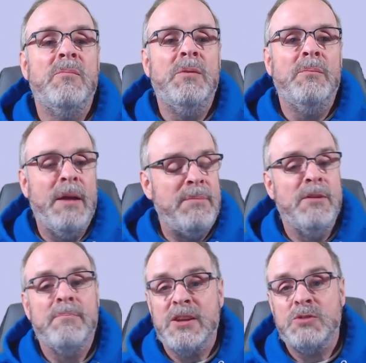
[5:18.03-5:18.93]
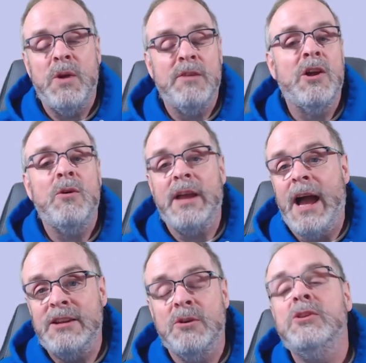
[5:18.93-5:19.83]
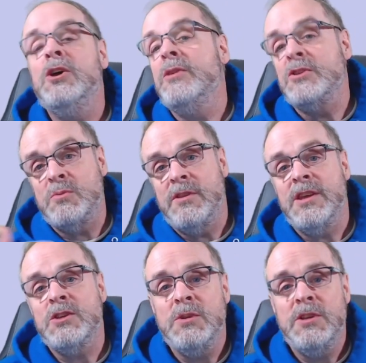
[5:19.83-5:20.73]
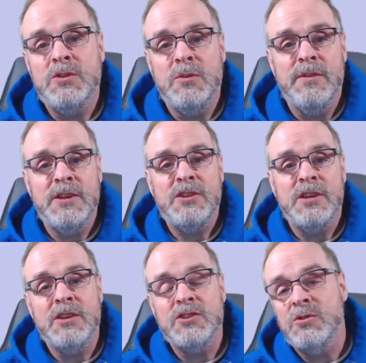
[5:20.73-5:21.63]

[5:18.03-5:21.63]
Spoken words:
it might be the best way of going. I don't know. That's one of the things we need to investigate.